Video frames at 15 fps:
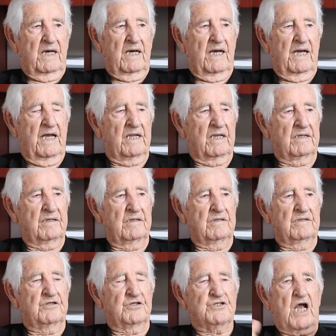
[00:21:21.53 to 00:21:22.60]

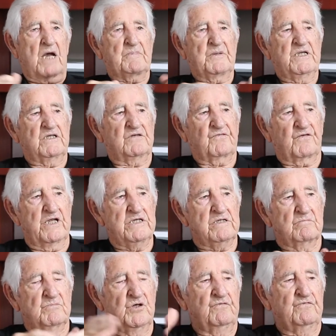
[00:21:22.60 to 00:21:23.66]
and the Japanese
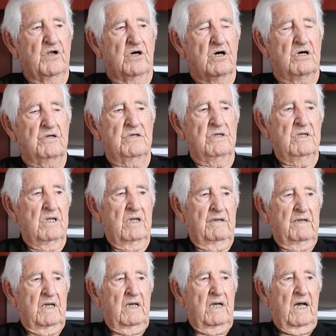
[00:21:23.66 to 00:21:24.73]
fleet moved on,
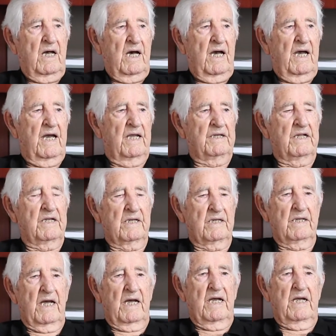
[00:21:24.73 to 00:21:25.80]
and
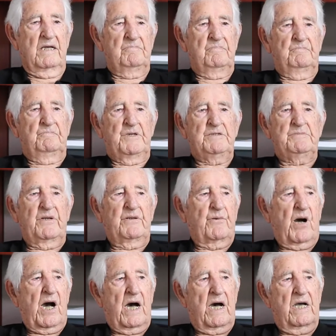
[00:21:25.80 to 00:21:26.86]
then a
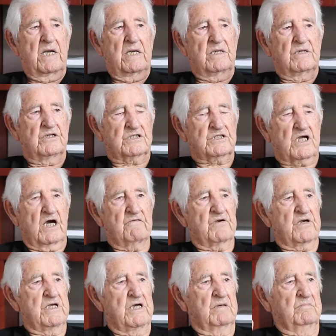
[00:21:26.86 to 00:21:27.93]
PBY
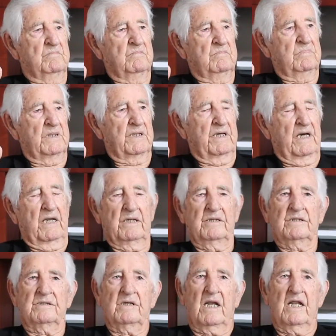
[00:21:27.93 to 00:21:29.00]
discovered him
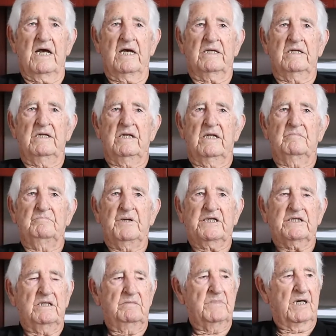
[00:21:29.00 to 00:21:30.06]
and landed and
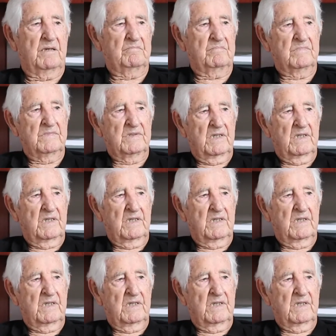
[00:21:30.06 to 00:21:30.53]
picked him up,